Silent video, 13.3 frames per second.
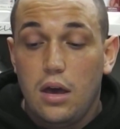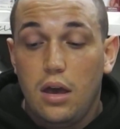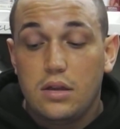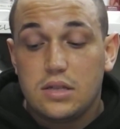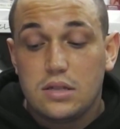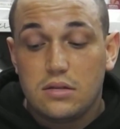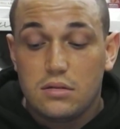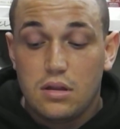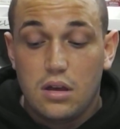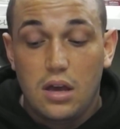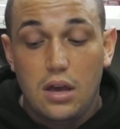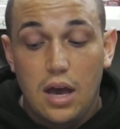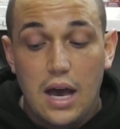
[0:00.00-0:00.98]

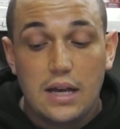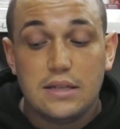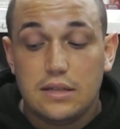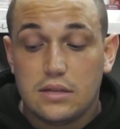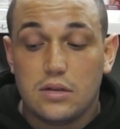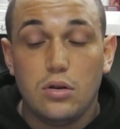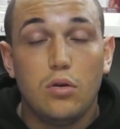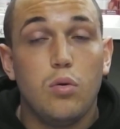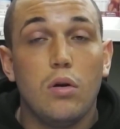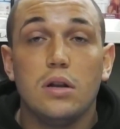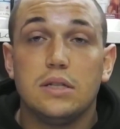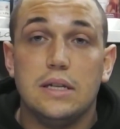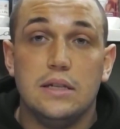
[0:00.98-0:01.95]
it has its good
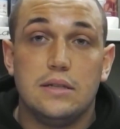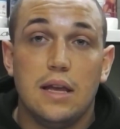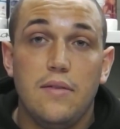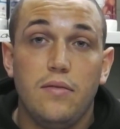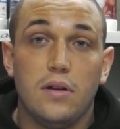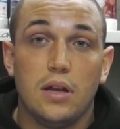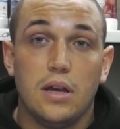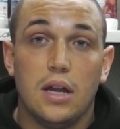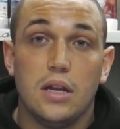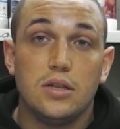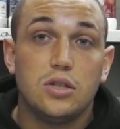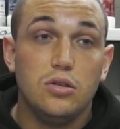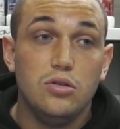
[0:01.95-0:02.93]
qualities definitely,
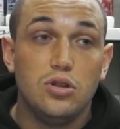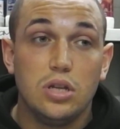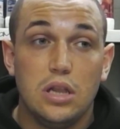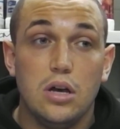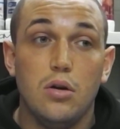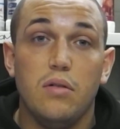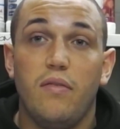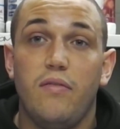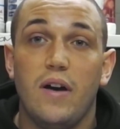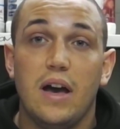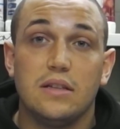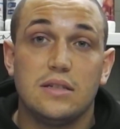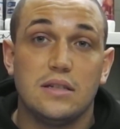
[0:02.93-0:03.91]
and it's usually low in
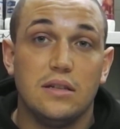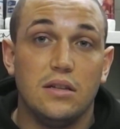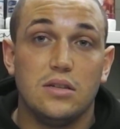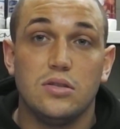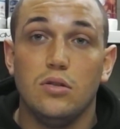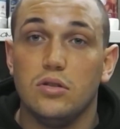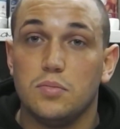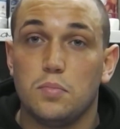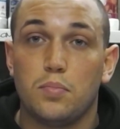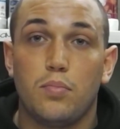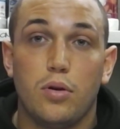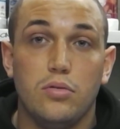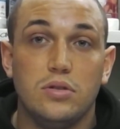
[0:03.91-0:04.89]
fats, and it's not as
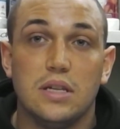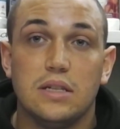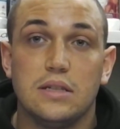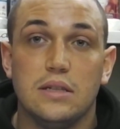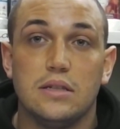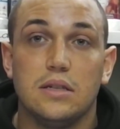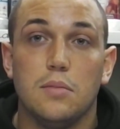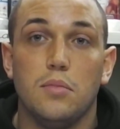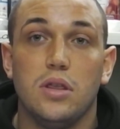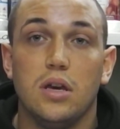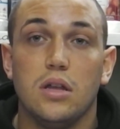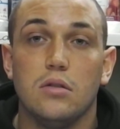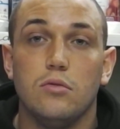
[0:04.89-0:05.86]
processed as some
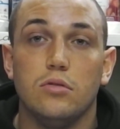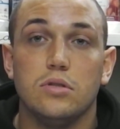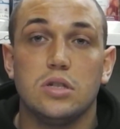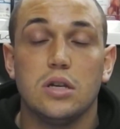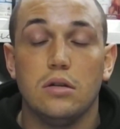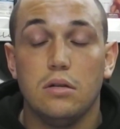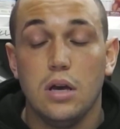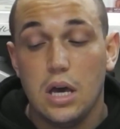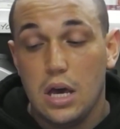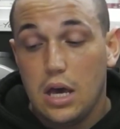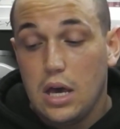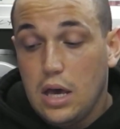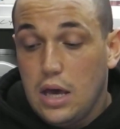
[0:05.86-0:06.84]
of the other ones, so
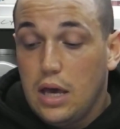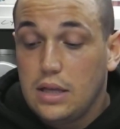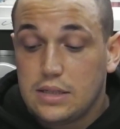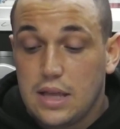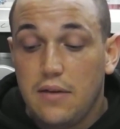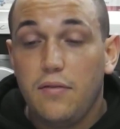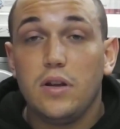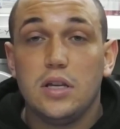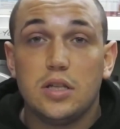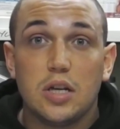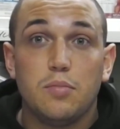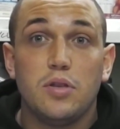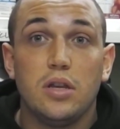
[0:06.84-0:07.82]
it's definitely
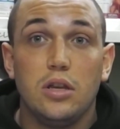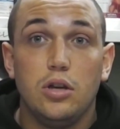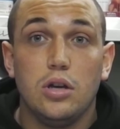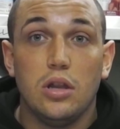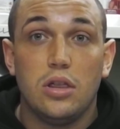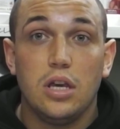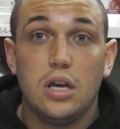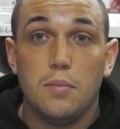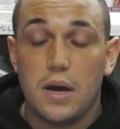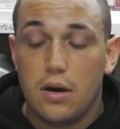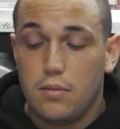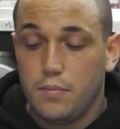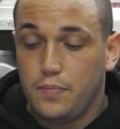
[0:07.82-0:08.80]
something you can think
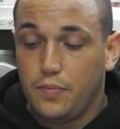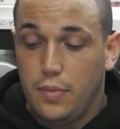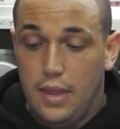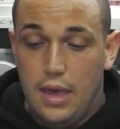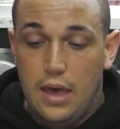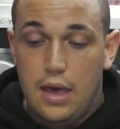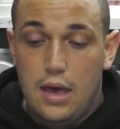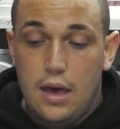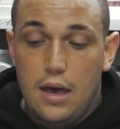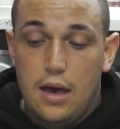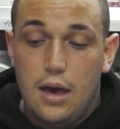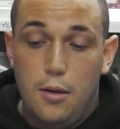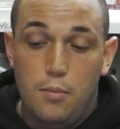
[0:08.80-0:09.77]
about.
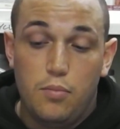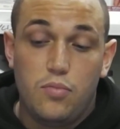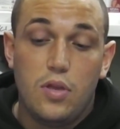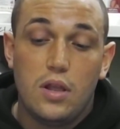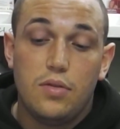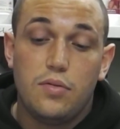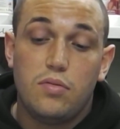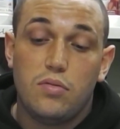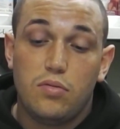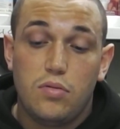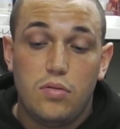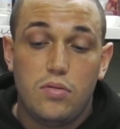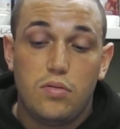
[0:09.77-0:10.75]
The
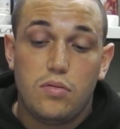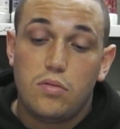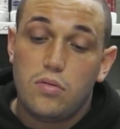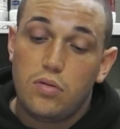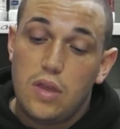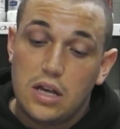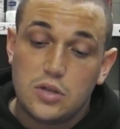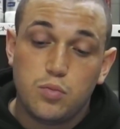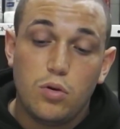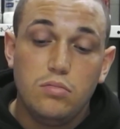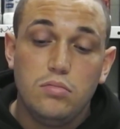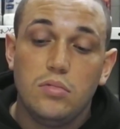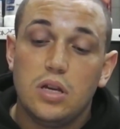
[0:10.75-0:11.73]
next
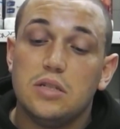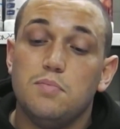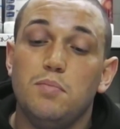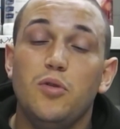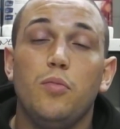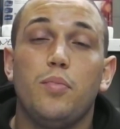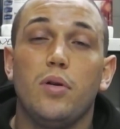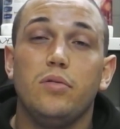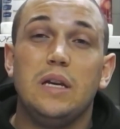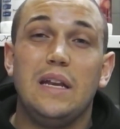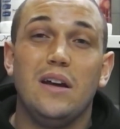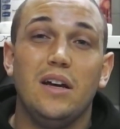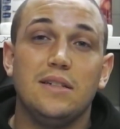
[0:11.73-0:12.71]
one is milk
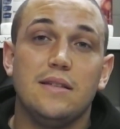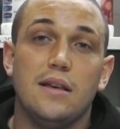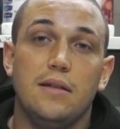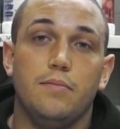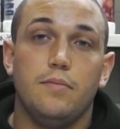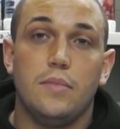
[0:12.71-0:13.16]
protein isolate.